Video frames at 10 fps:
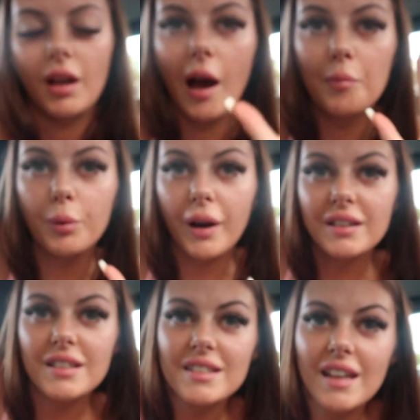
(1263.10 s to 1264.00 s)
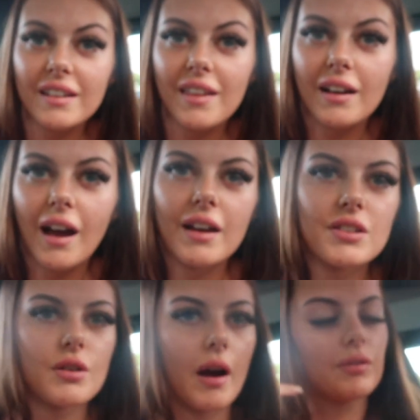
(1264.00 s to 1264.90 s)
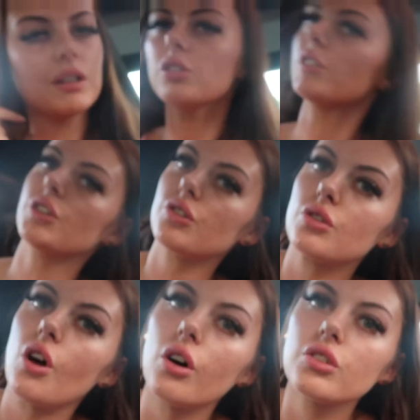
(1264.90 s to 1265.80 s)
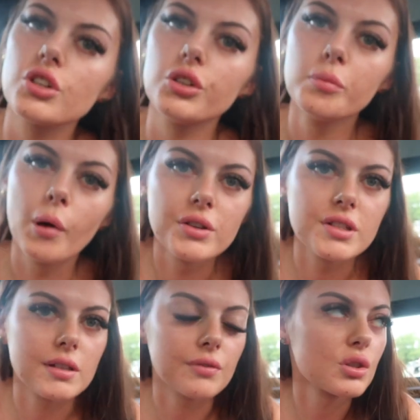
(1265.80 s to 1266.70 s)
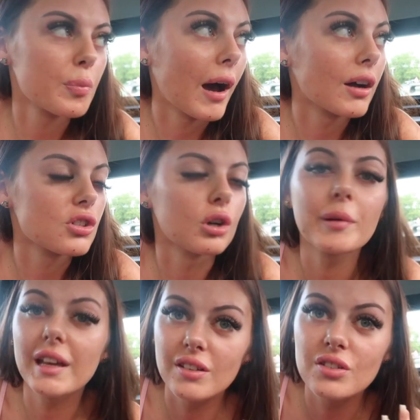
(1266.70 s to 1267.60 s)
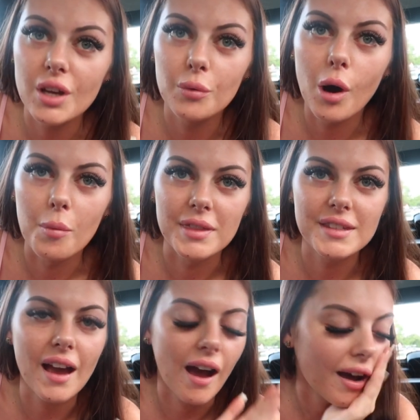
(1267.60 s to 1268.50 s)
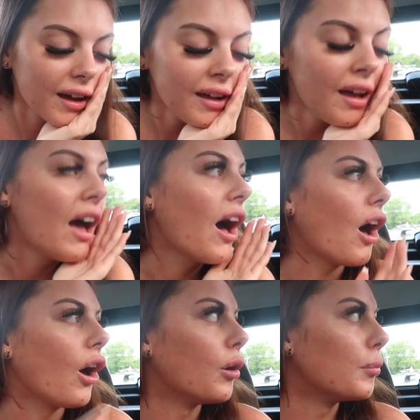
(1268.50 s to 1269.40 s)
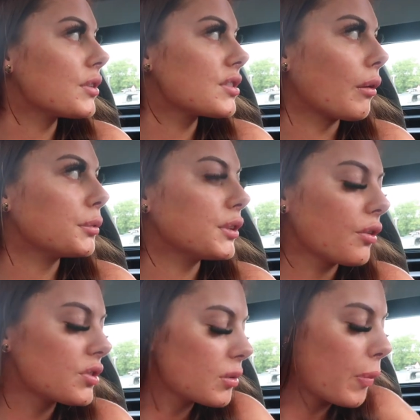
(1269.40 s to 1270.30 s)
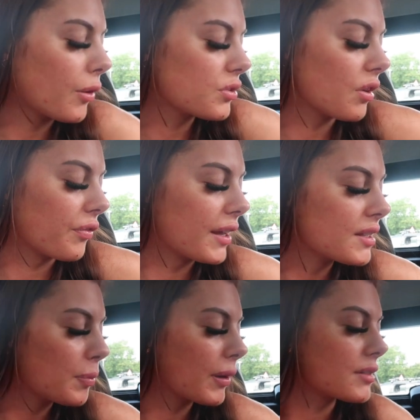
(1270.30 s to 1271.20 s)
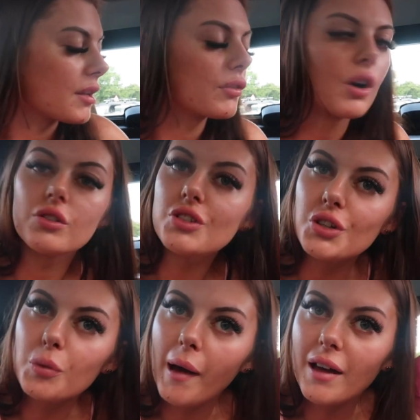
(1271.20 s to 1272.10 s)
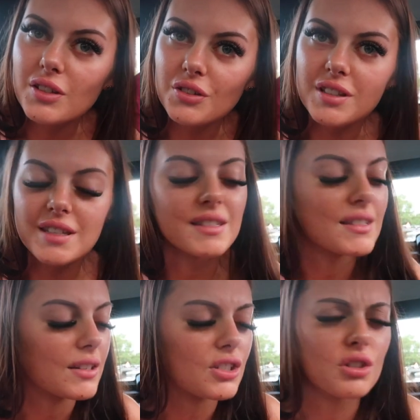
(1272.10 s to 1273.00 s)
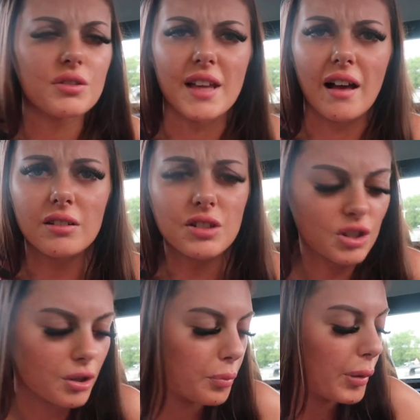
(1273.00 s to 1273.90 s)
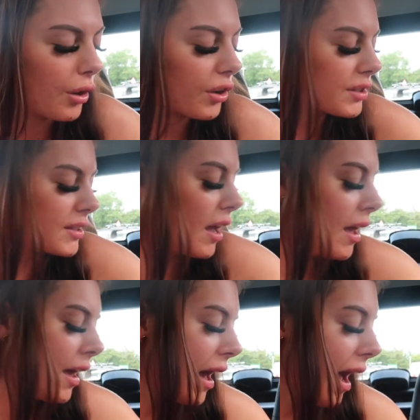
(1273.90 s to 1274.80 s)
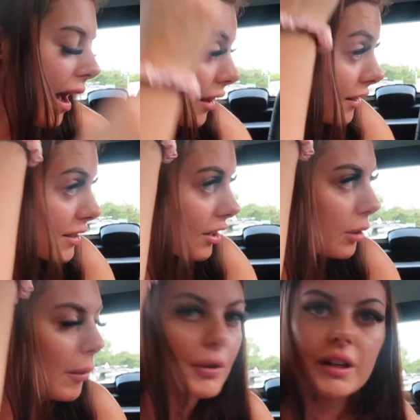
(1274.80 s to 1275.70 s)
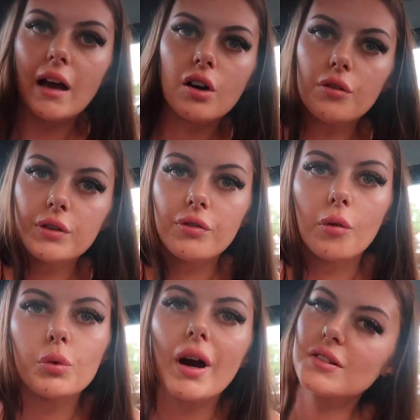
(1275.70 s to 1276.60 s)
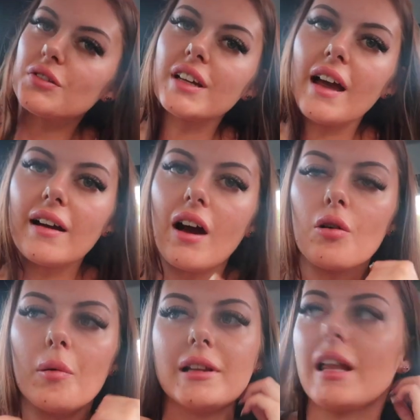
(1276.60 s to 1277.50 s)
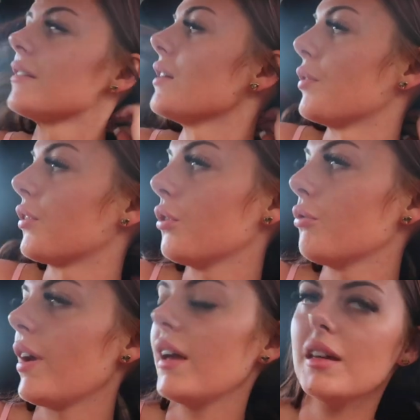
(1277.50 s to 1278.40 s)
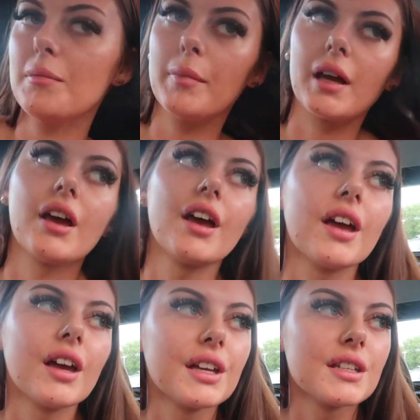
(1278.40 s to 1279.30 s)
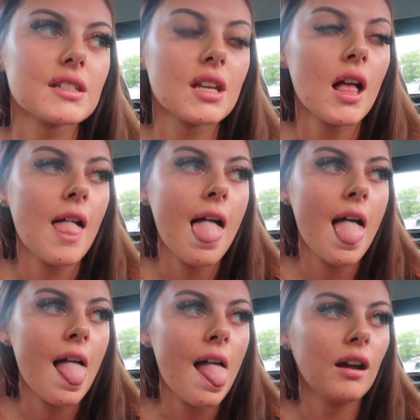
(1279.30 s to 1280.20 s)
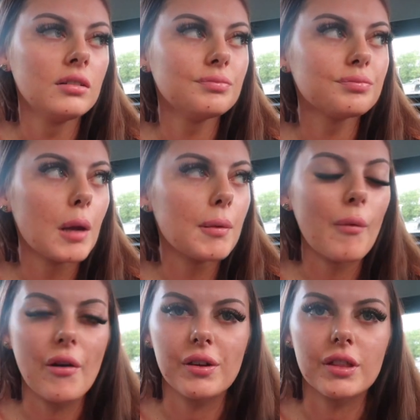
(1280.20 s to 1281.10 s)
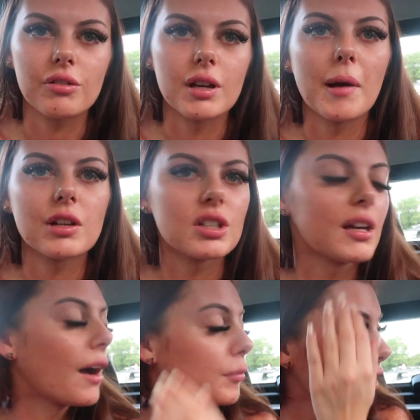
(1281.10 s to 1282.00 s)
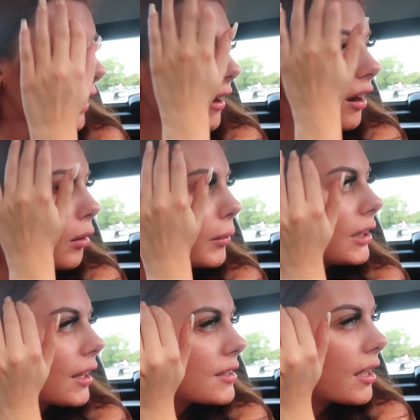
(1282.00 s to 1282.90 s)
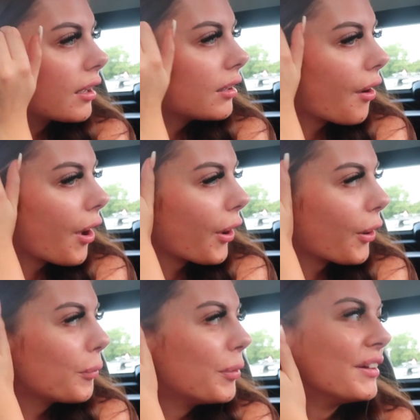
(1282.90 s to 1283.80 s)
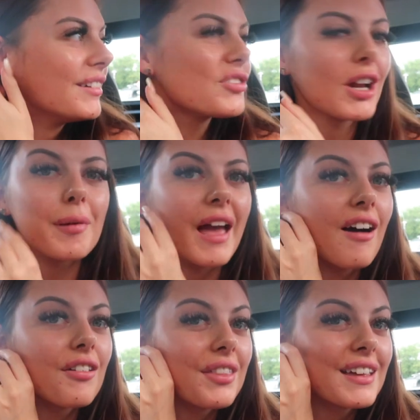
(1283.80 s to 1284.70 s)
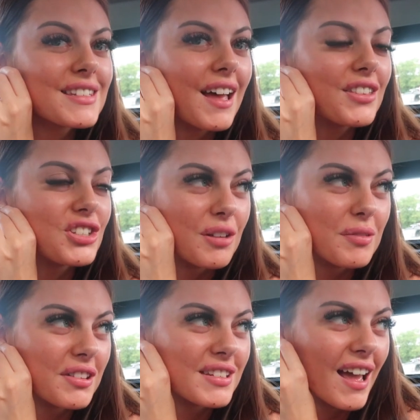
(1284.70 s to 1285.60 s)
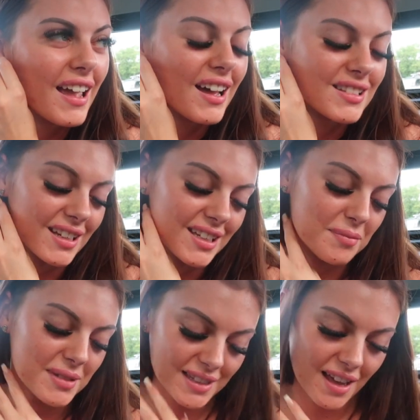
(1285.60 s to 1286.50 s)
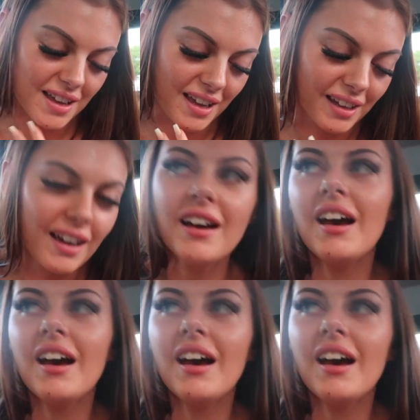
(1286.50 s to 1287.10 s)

I'm praying you stay there, guys. So I've literally just got to Morrison's. I've just packed up. It is so warm in this car. So I'm going to go to the post office because I've got two parcels to sell, to post. And I'm going to get a coffee from Greg's. I'm going to get a caramel latte with cream because... Maybe I won't get the cream, actually. I'm going to get a caramel latte. I'm trying to be healthy. I started the gym the other day, as I keep saying.